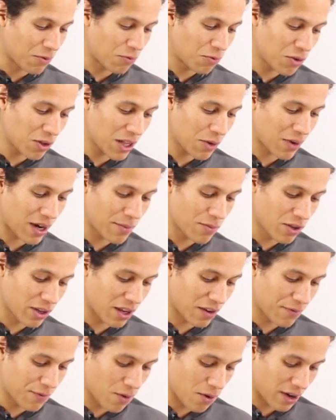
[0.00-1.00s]
really what I'm
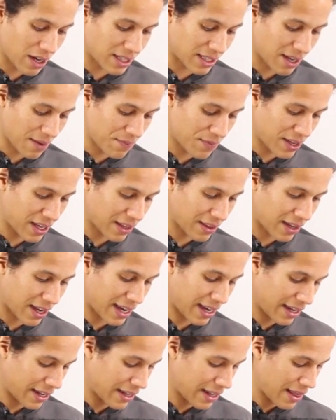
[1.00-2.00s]
looking for is something
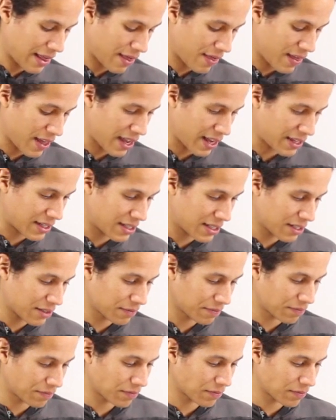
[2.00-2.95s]
like this.